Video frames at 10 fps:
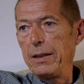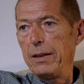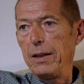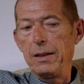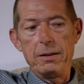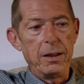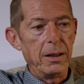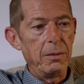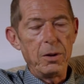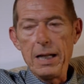
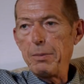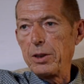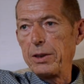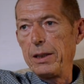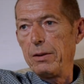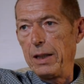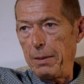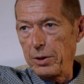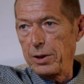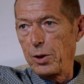the
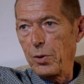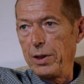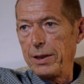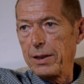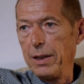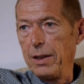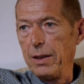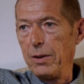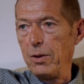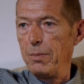laboratories
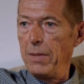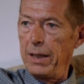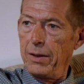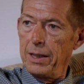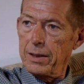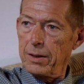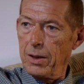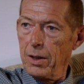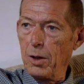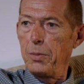who make this
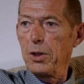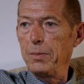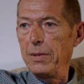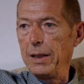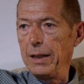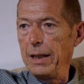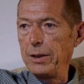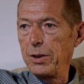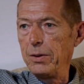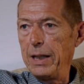opium
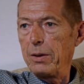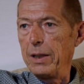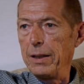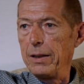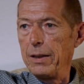into heroin?